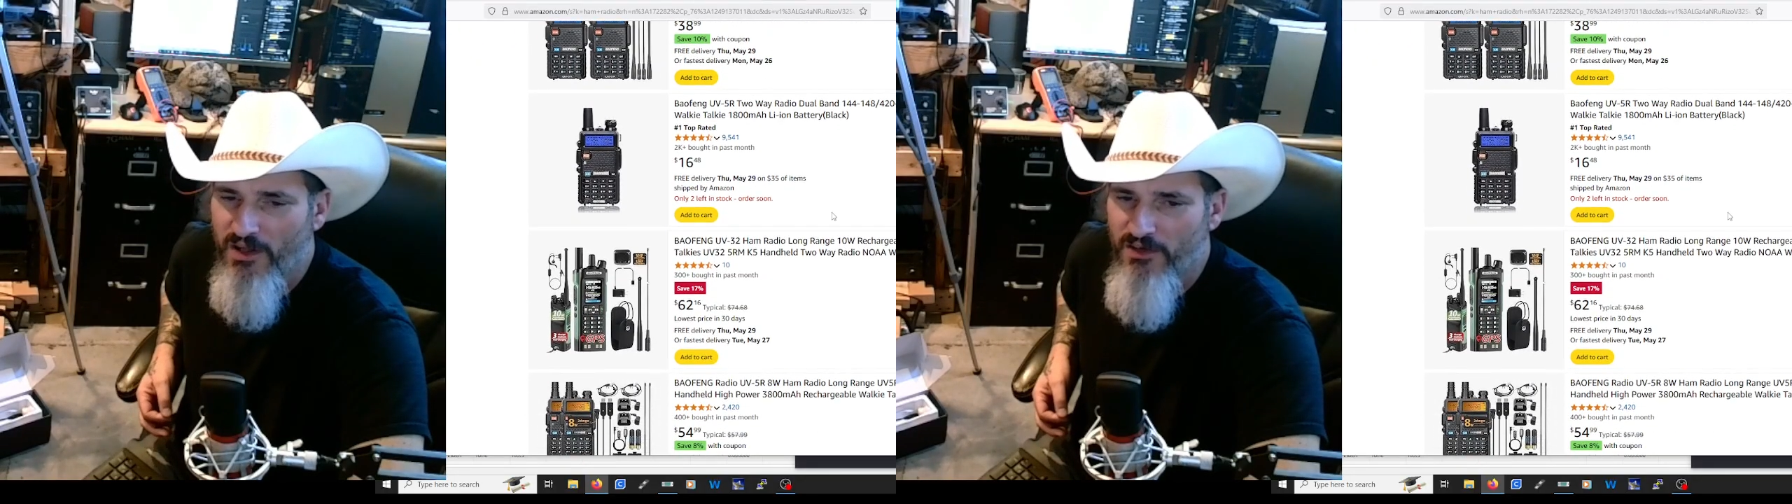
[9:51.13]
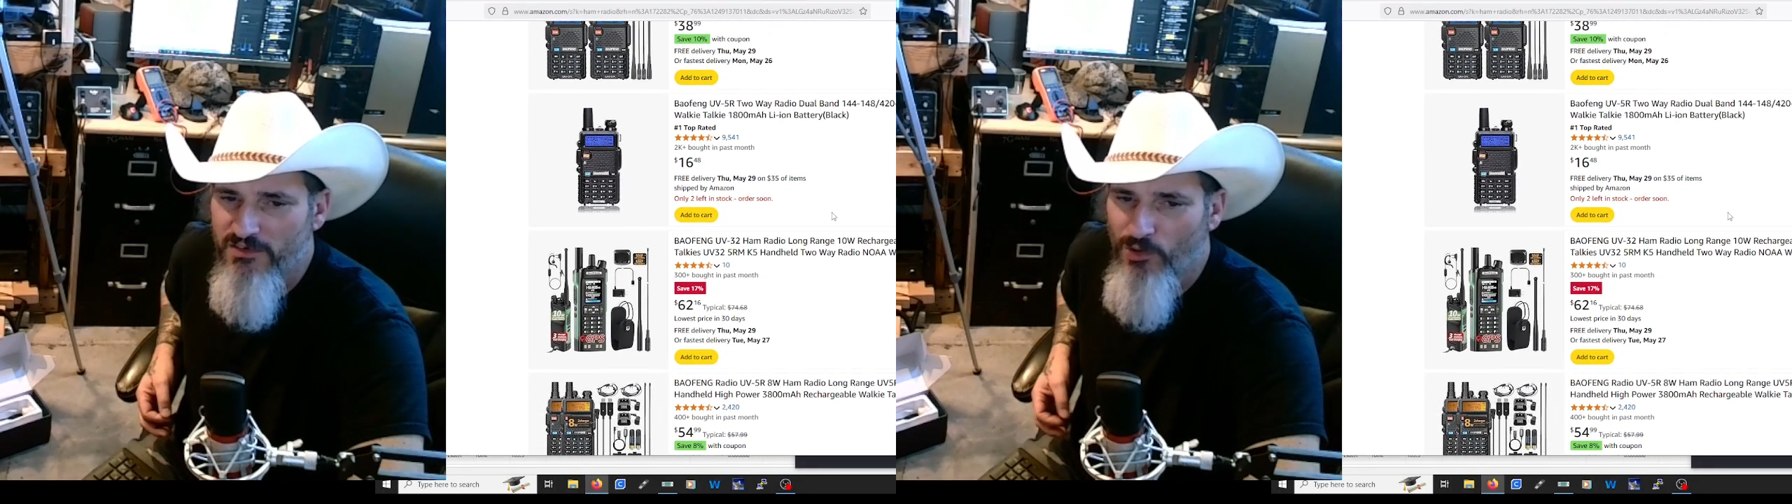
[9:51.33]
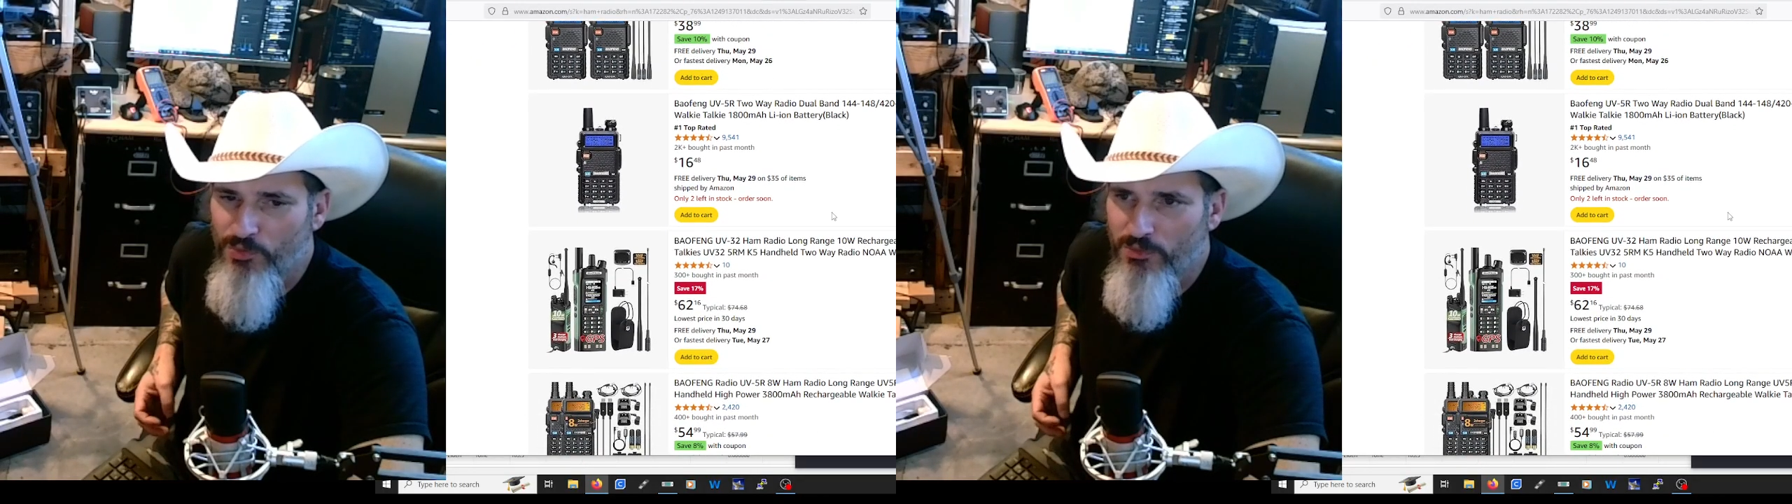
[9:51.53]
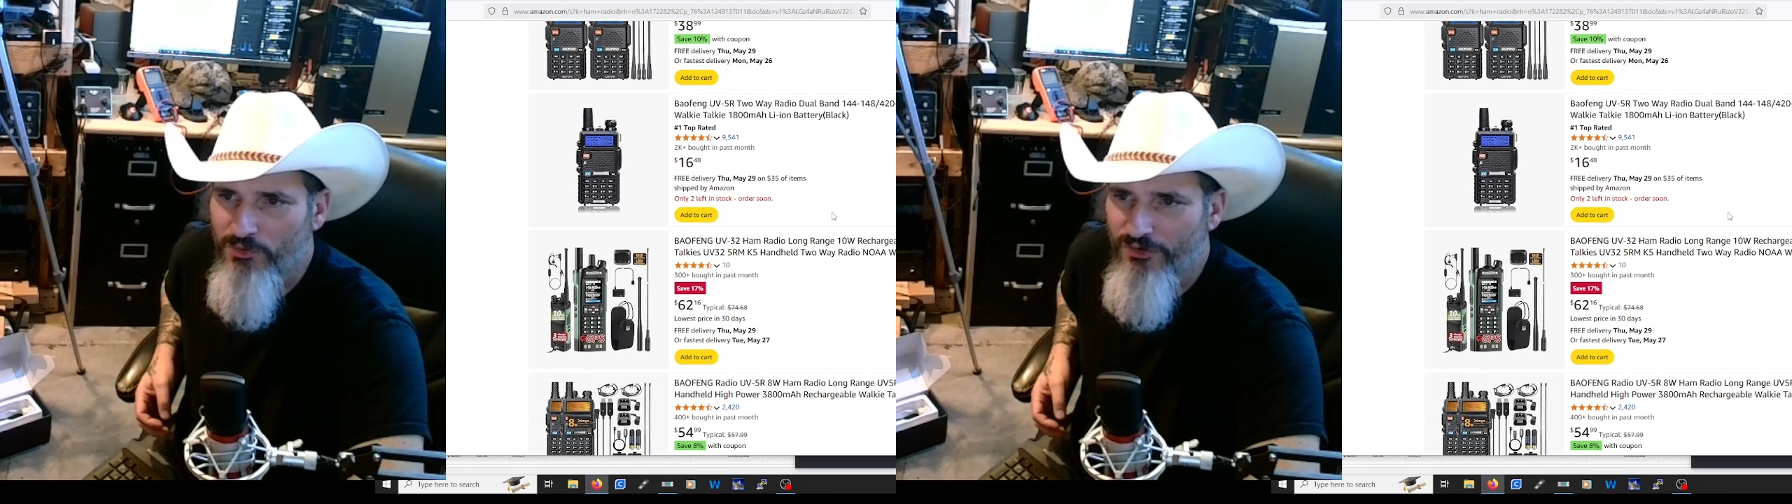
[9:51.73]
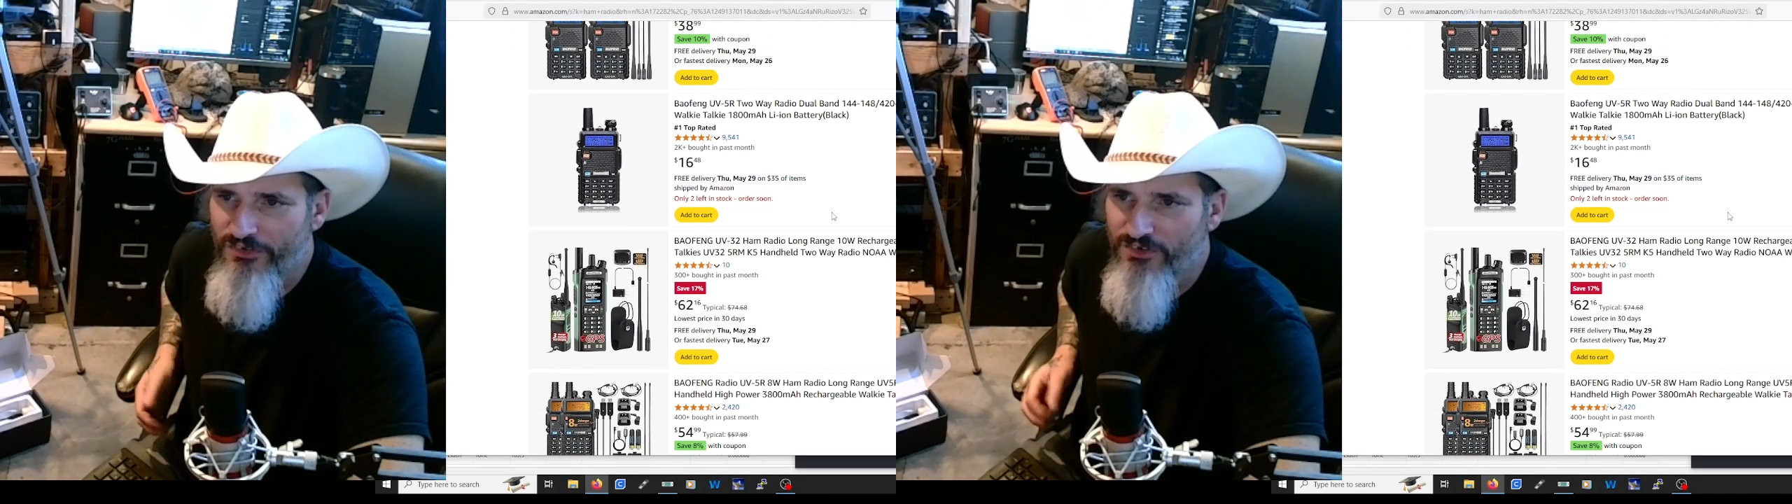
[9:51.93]
tell people
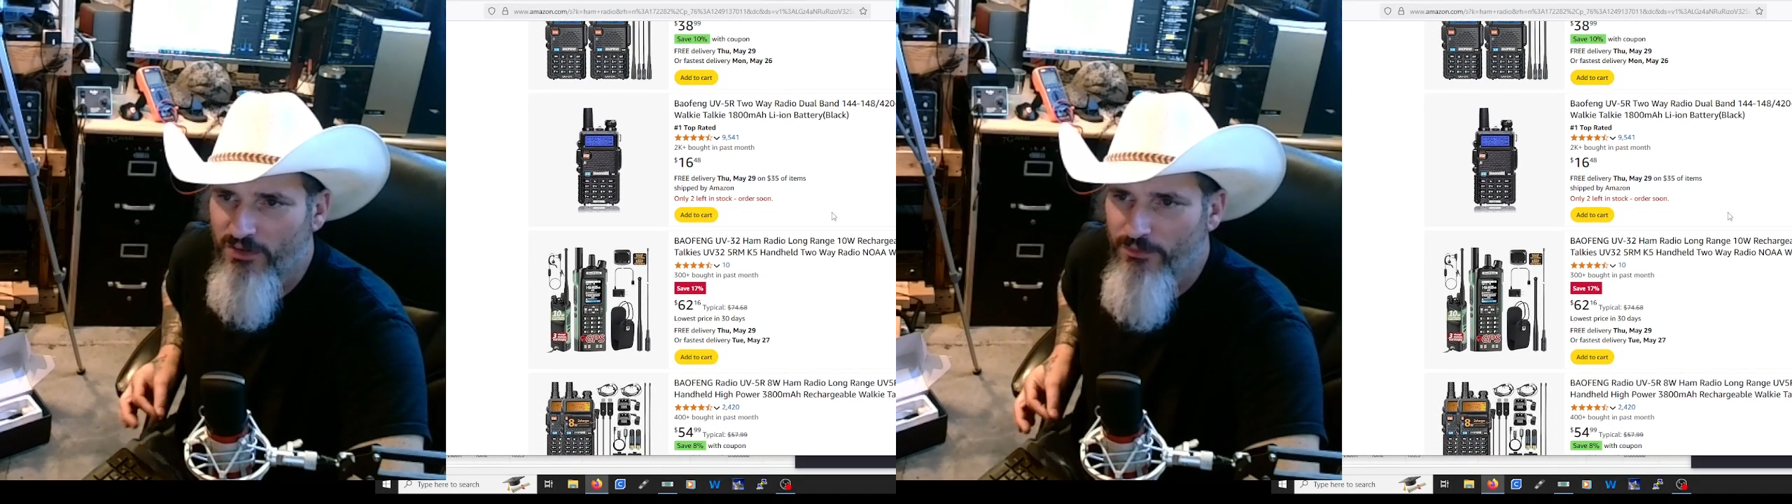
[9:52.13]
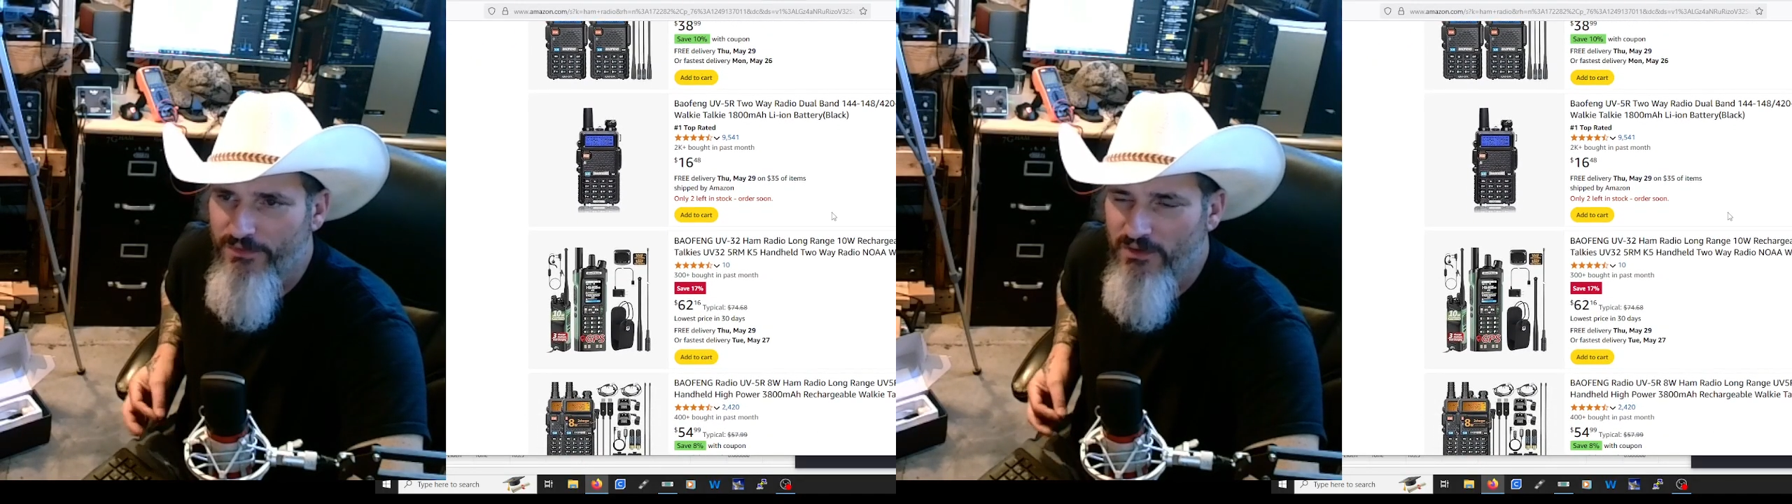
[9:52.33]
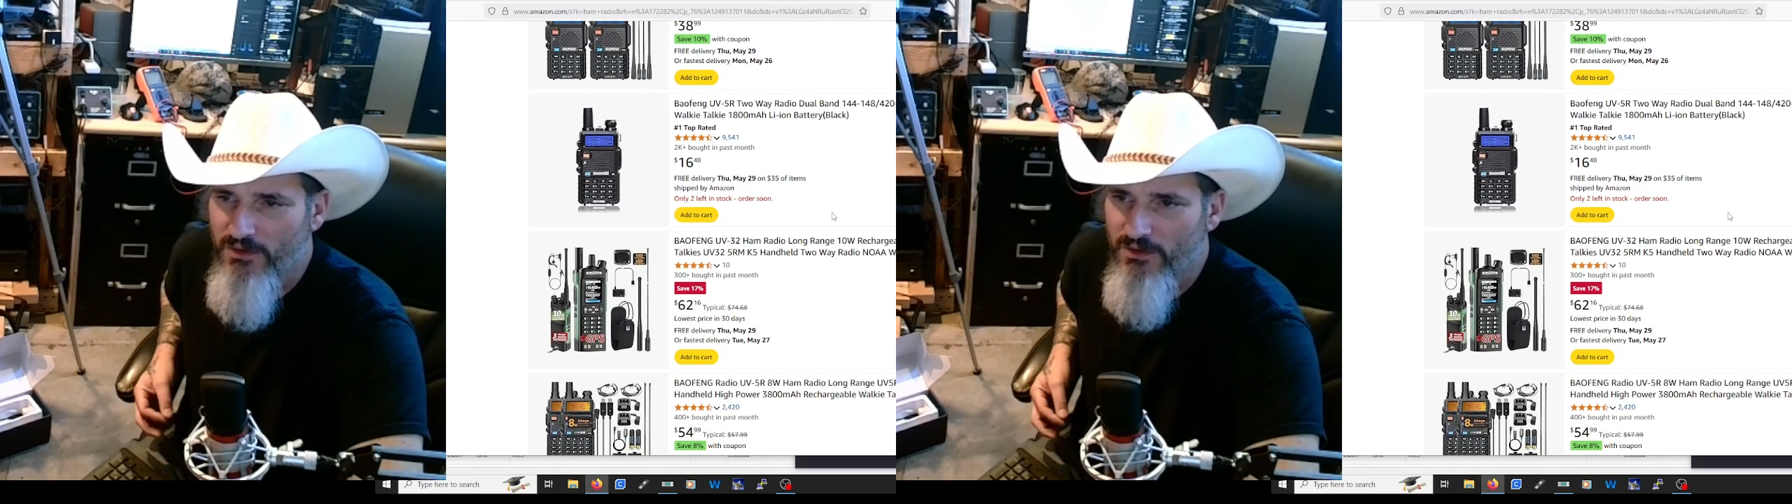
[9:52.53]
to stick with the